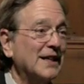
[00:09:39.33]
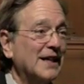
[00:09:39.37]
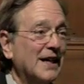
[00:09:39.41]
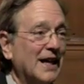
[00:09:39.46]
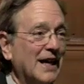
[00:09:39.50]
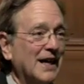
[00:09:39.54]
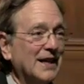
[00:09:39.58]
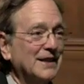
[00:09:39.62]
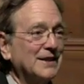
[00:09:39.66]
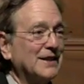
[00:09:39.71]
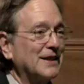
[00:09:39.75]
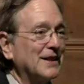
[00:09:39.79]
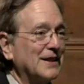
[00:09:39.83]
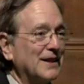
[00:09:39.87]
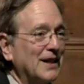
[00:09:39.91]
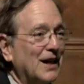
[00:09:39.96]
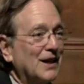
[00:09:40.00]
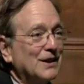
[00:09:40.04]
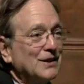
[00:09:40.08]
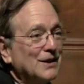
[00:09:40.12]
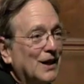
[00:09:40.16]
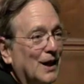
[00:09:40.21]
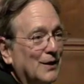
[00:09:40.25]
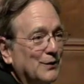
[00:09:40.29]
And the
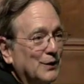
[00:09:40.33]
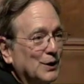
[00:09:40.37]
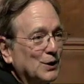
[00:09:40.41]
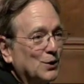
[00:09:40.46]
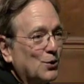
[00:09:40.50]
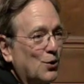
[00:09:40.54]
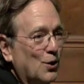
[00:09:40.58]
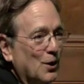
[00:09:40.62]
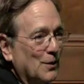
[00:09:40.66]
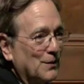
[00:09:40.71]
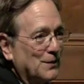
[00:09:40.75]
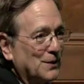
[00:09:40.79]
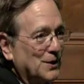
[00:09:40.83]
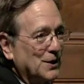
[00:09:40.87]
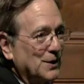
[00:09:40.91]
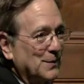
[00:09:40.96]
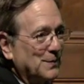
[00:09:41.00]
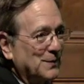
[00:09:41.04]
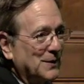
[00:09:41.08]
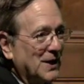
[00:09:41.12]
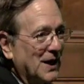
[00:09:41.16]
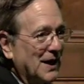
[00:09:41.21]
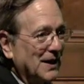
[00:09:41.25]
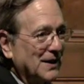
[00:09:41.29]
young love and
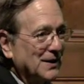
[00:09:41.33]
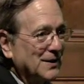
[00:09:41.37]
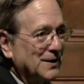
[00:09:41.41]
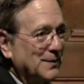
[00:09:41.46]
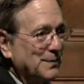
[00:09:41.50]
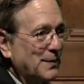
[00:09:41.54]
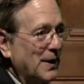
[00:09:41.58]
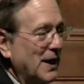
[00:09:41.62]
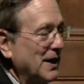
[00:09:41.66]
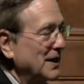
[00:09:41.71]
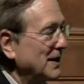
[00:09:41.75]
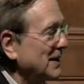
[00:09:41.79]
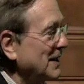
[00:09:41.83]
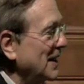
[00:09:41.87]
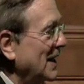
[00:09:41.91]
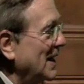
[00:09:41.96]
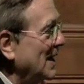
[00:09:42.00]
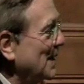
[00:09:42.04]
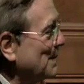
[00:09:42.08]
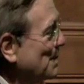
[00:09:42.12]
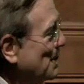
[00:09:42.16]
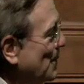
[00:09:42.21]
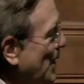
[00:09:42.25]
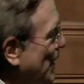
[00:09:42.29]
courtship texts paint
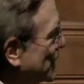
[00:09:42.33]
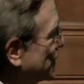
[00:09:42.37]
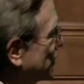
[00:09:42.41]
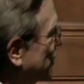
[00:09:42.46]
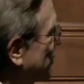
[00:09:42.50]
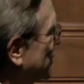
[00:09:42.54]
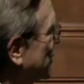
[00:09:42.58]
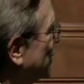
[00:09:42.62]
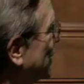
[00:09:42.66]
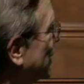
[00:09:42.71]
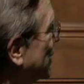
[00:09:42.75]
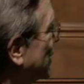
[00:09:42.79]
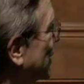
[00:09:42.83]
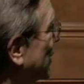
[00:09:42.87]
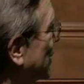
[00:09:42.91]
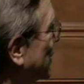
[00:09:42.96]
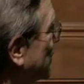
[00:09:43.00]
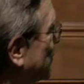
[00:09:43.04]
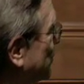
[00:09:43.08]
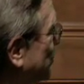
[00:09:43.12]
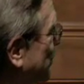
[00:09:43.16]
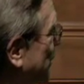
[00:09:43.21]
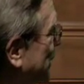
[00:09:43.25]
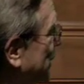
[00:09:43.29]
a much
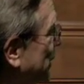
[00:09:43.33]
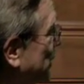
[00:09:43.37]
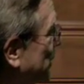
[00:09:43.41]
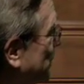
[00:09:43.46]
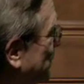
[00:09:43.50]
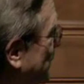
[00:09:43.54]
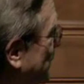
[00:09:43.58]
prettier